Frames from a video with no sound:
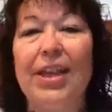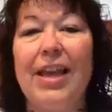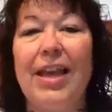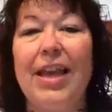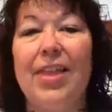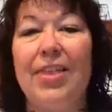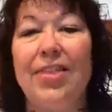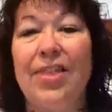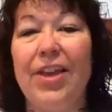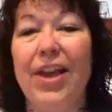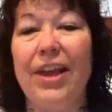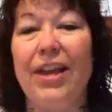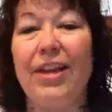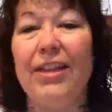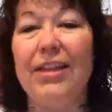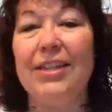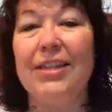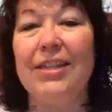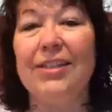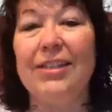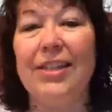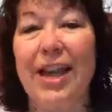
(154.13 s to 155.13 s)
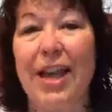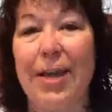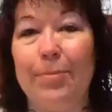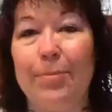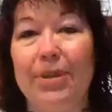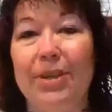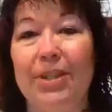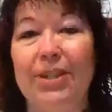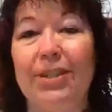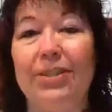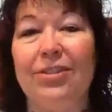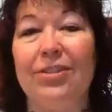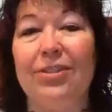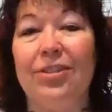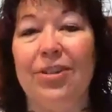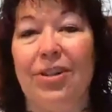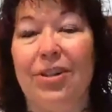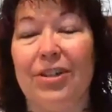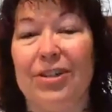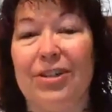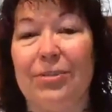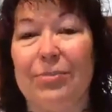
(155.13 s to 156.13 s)
And that is happening in the
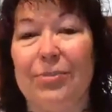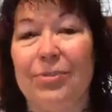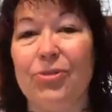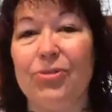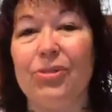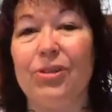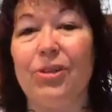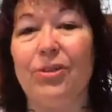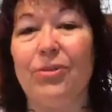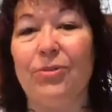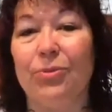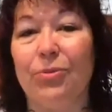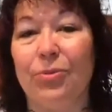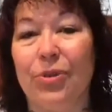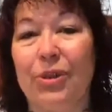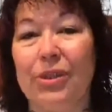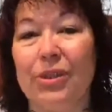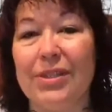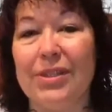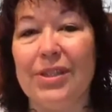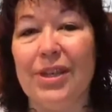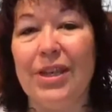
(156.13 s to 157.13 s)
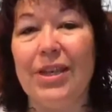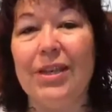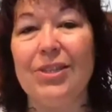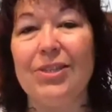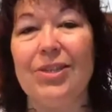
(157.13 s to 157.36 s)
cosmos on Wednesday.